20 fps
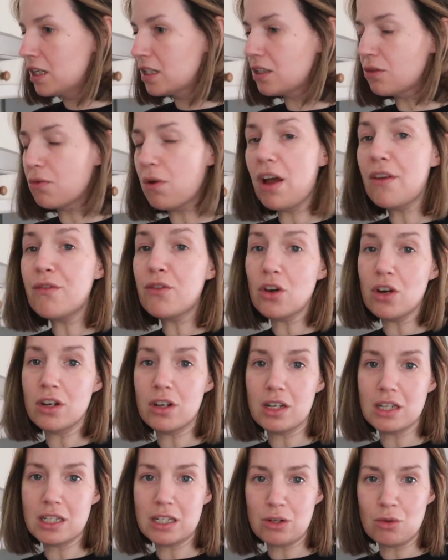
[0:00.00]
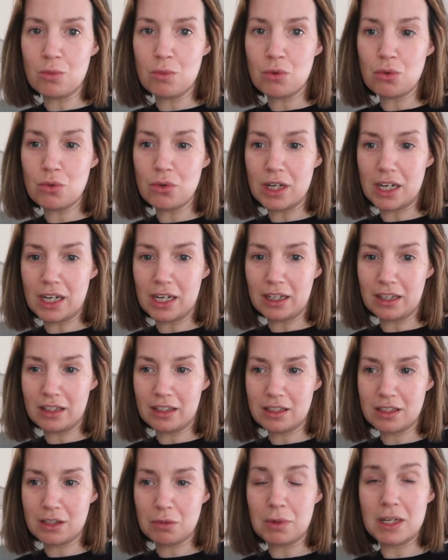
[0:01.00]
So I've got a nice little morning
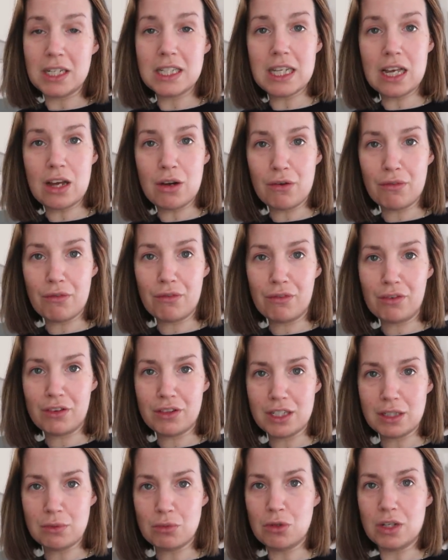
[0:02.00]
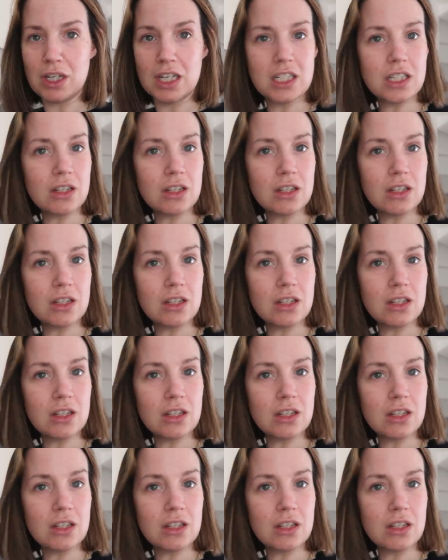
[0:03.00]
to myself this morning.